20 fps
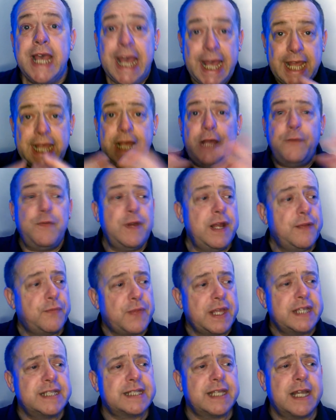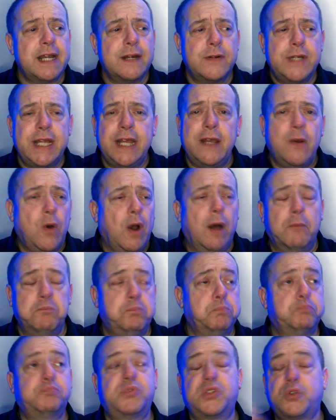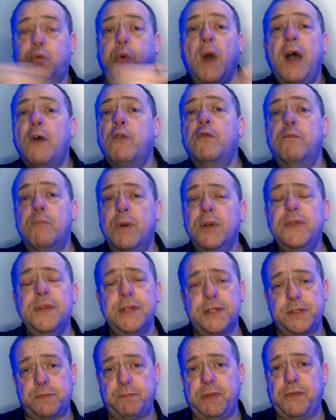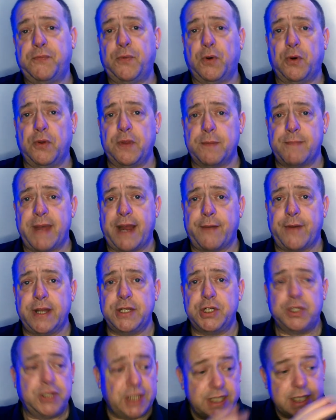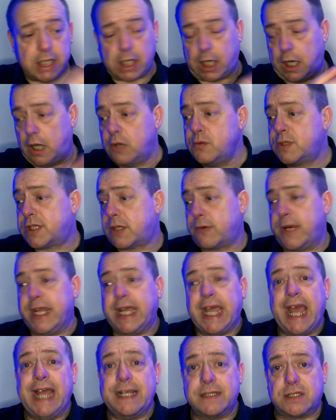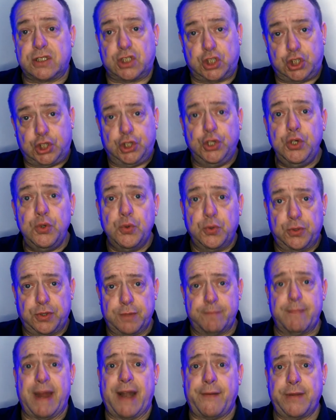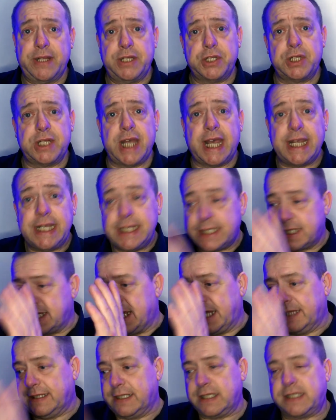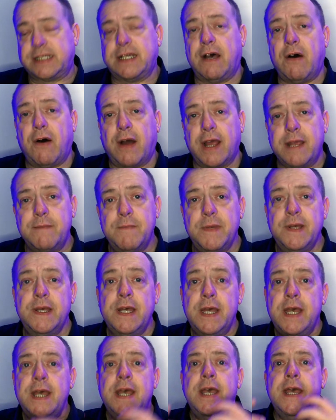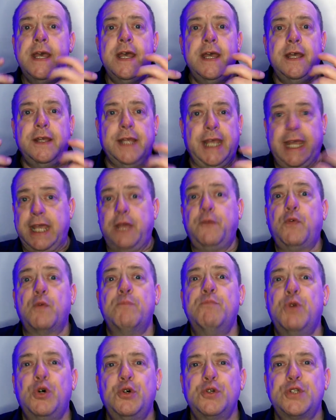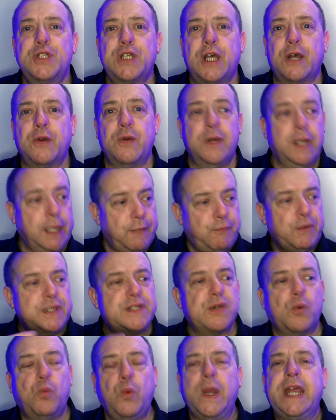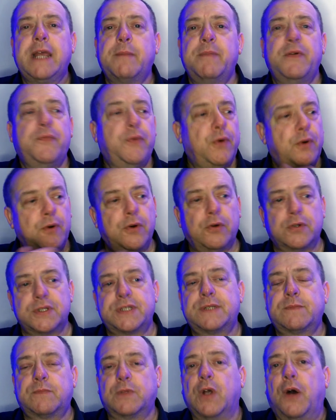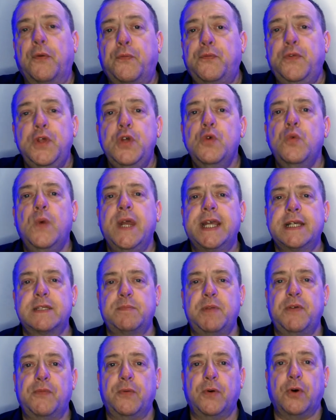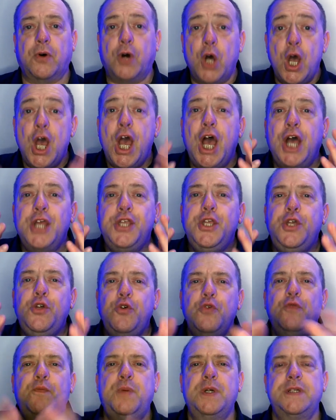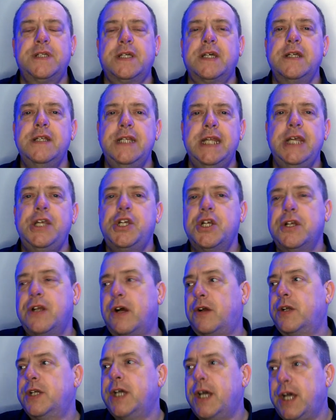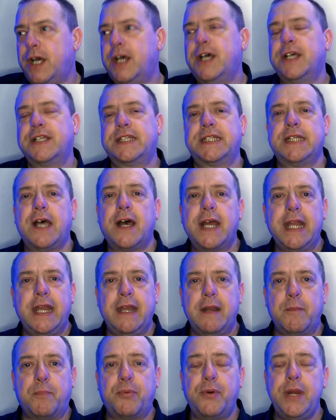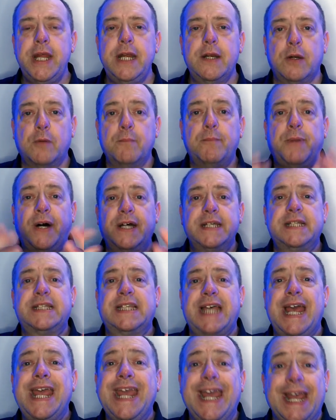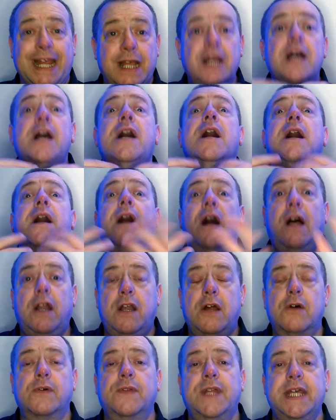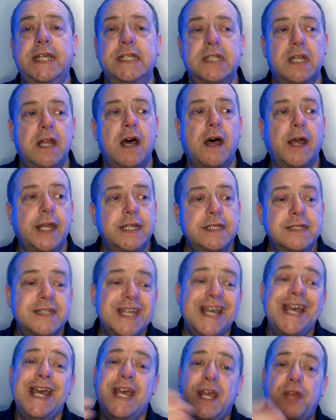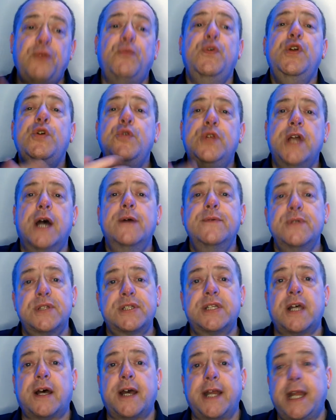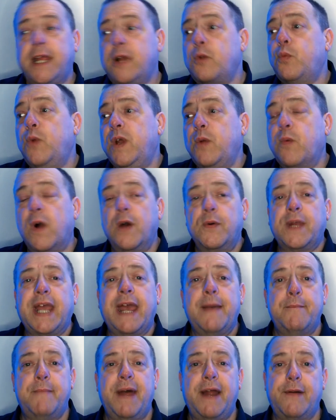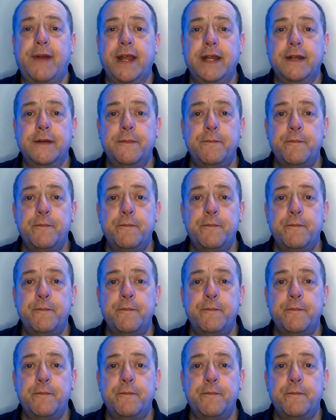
Even if they sound it 12 months before the marriage, the closer it gets to the marriage date and the time, even more so if it's a week before or a few weeks before, and you've put a condition on her signing a prenup by saying along these lines, if you don't sign it, we won't get married.